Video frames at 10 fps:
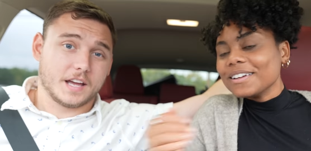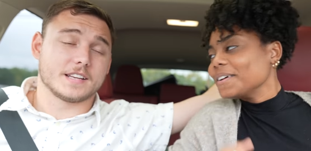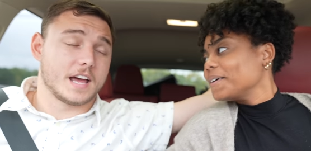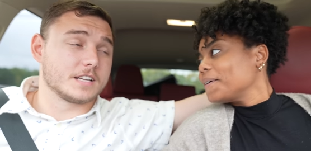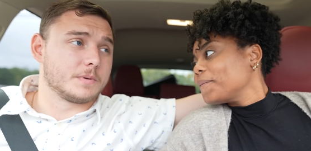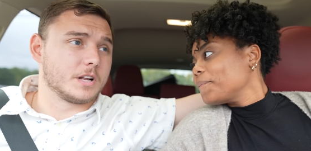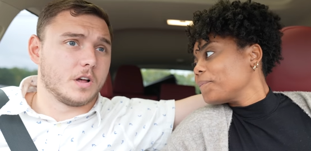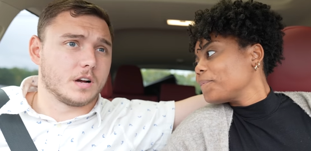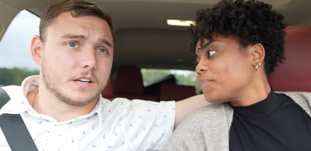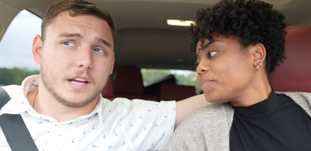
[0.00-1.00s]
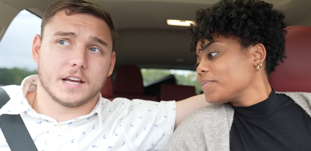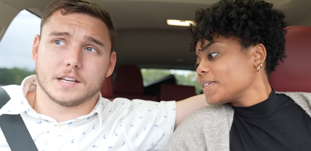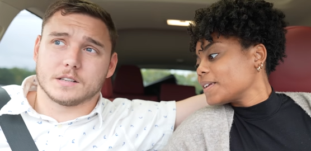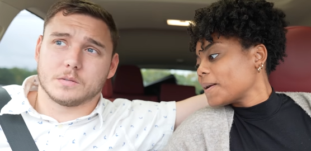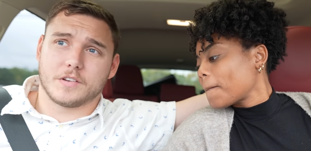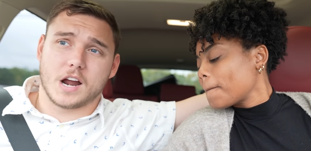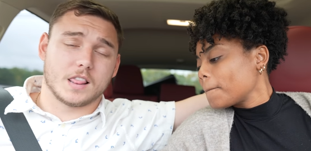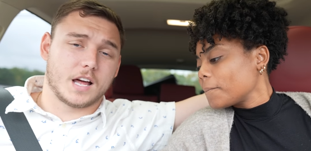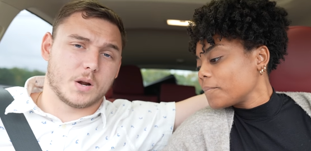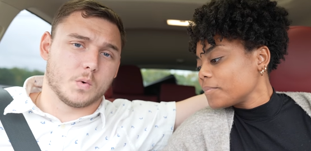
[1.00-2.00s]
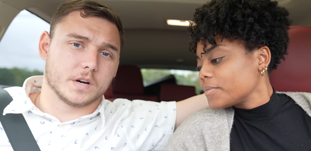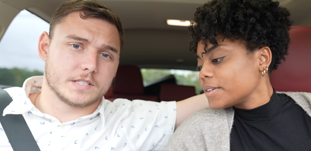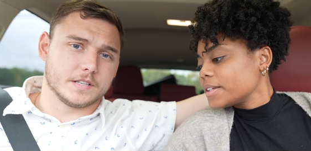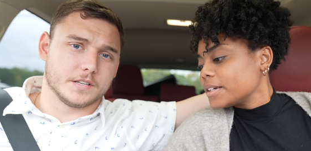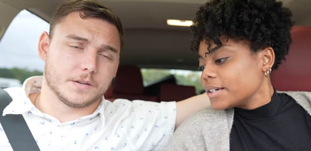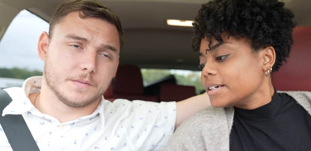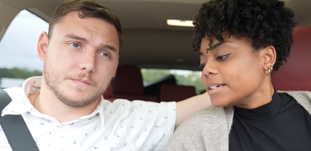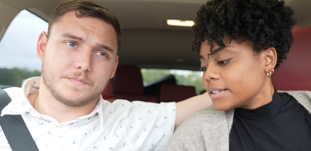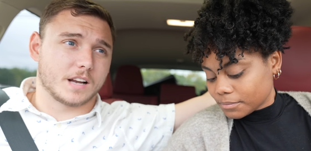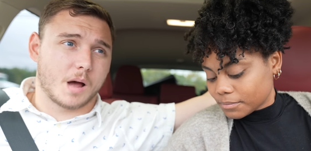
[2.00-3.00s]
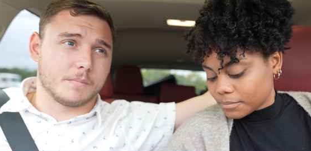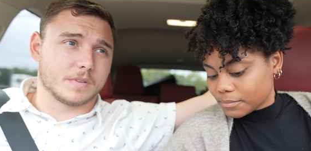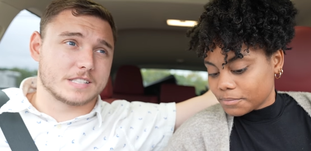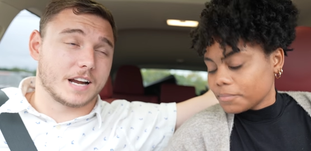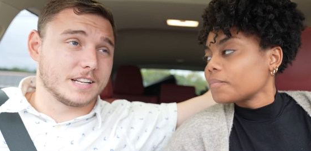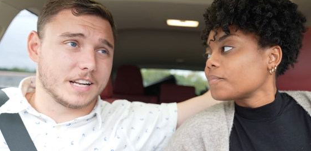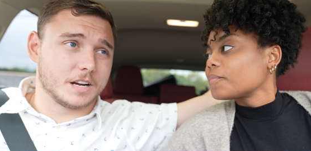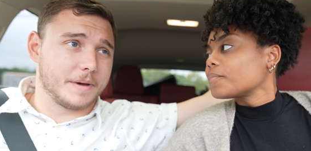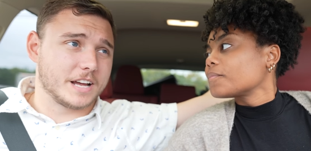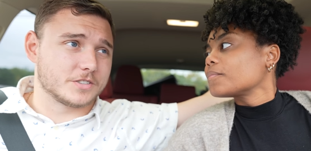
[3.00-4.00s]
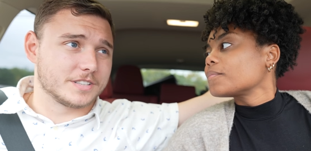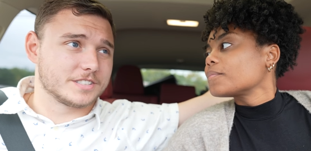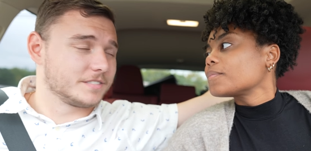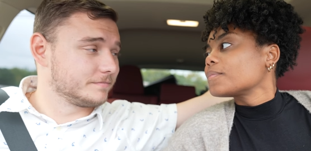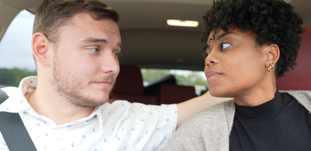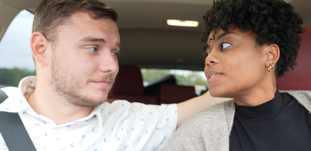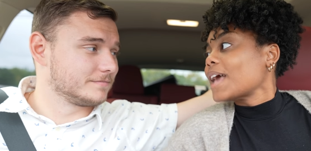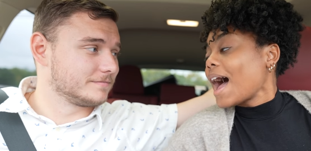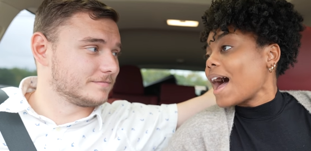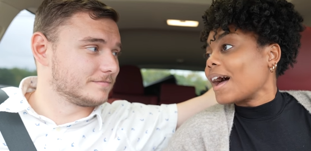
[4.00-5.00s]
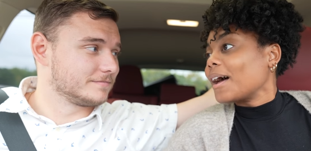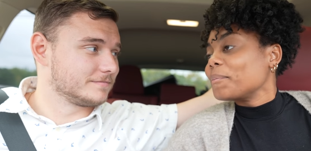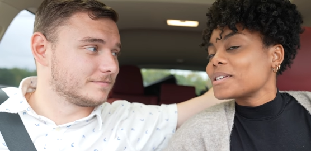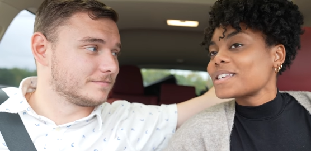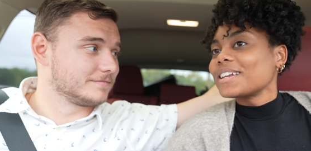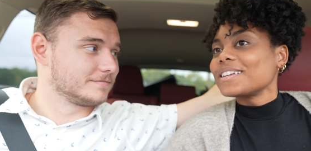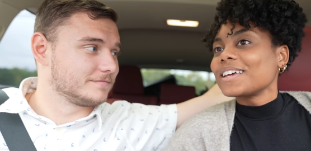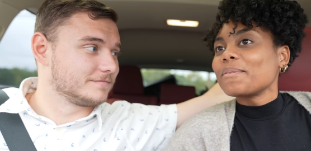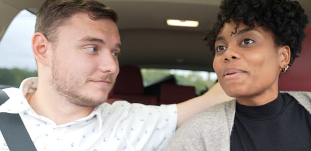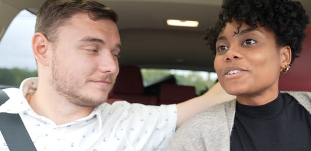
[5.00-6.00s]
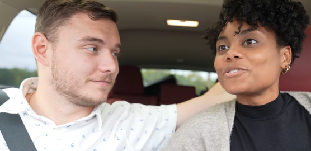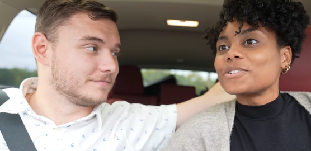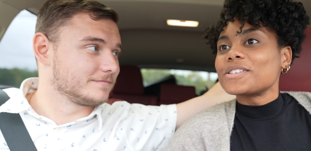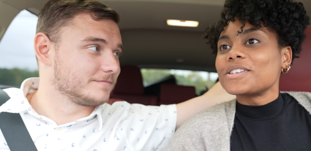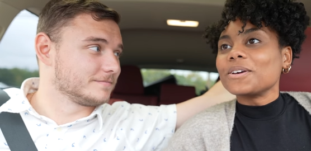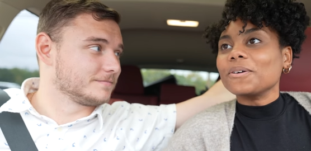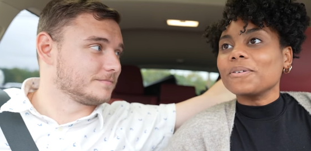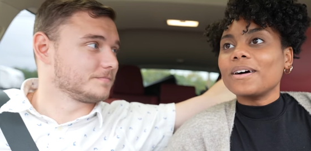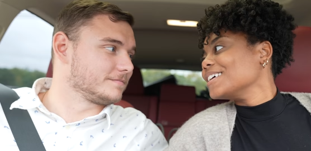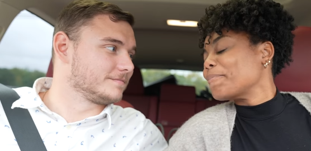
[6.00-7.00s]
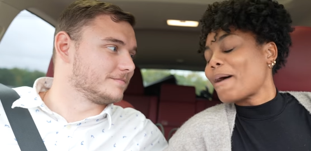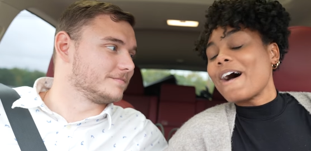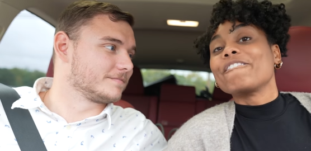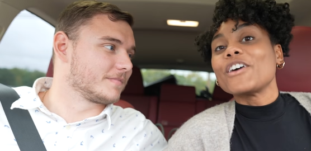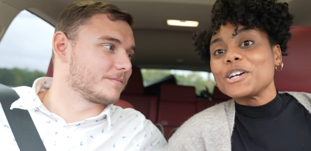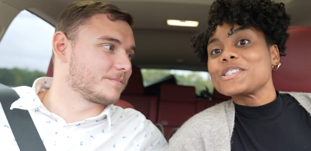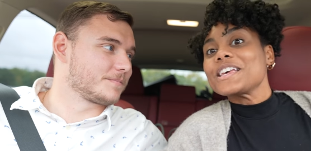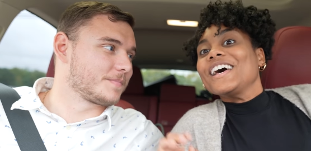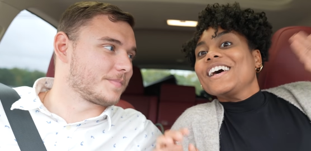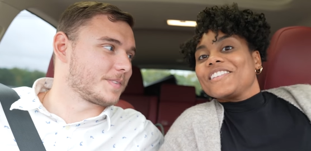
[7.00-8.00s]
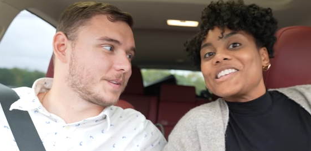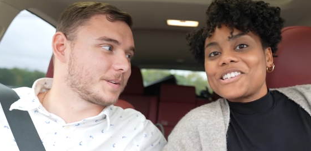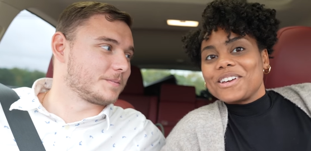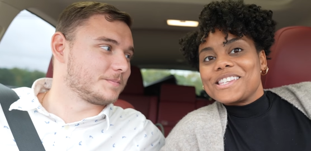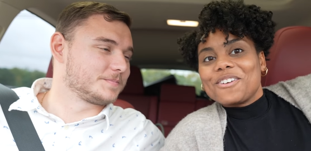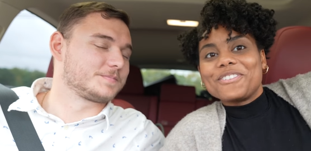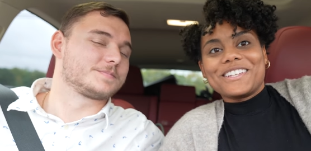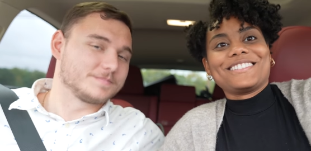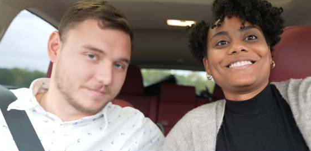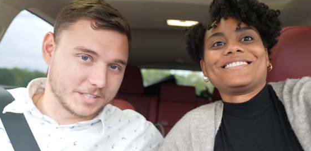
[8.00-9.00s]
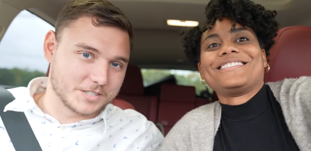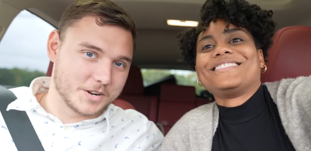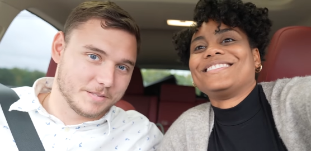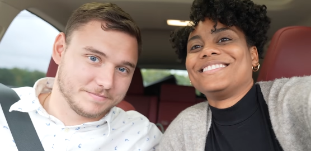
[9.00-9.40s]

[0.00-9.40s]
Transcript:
Speaker 1: It has been a long day. We've got a lot of work to do. I'm excited to get a mattress.
Speaker 2: Yeah, I'm excited to get a mattress too. Mm. But first, let's go get Sophie. Let's do it.